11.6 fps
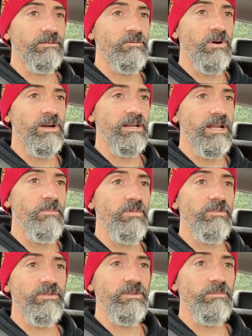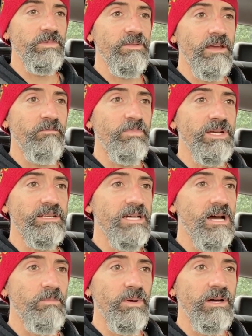quite a number of them that they've picked
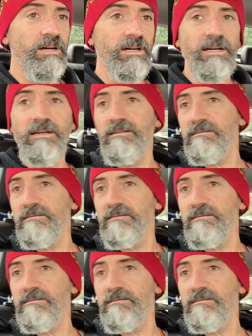up are